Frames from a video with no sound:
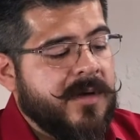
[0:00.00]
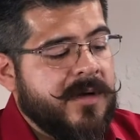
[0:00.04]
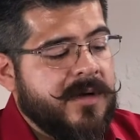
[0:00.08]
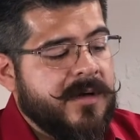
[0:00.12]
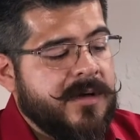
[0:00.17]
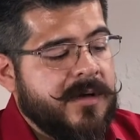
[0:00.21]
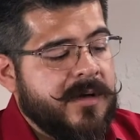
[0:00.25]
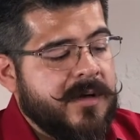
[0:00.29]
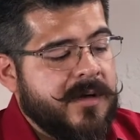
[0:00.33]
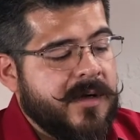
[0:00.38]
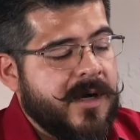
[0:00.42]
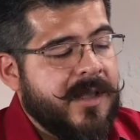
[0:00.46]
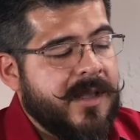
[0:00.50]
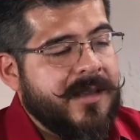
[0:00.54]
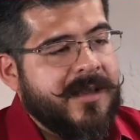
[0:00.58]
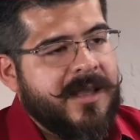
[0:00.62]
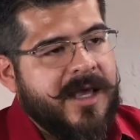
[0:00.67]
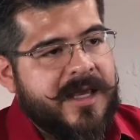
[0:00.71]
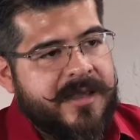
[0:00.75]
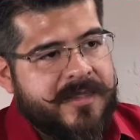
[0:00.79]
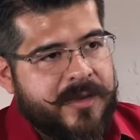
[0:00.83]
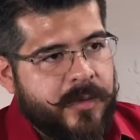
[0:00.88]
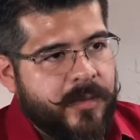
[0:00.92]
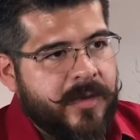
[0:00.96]

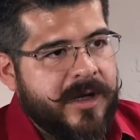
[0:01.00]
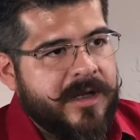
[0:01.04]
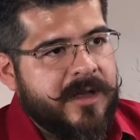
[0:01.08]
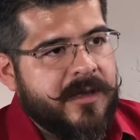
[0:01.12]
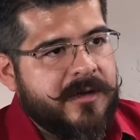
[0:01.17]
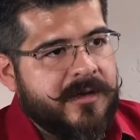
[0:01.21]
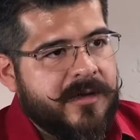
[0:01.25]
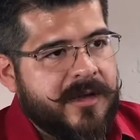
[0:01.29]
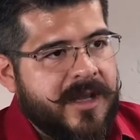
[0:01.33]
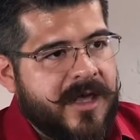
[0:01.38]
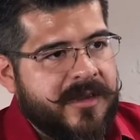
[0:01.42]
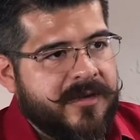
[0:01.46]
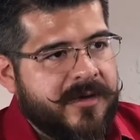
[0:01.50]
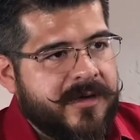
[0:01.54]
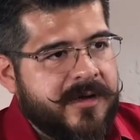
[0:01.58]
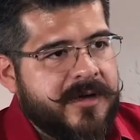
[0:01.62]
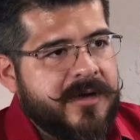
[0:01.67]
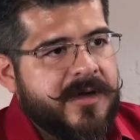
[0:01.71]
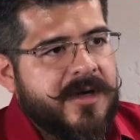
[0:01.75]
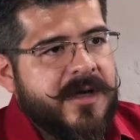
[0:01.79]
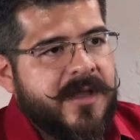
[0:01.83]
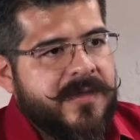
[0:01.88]
unlike the regular leather